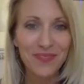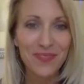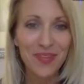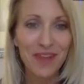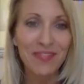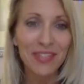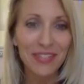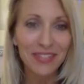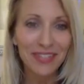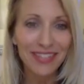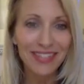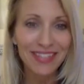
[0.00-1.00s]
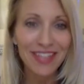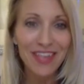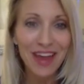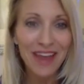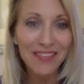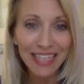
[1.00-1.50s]
thriving adults,
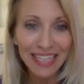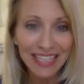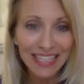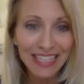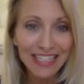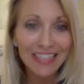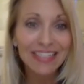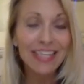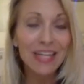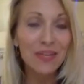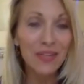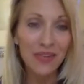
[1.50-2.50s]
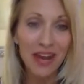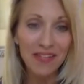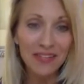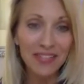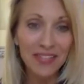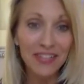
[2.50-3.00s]
thriving kids equal
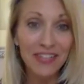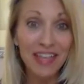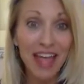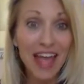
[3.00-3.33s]
thriving adults.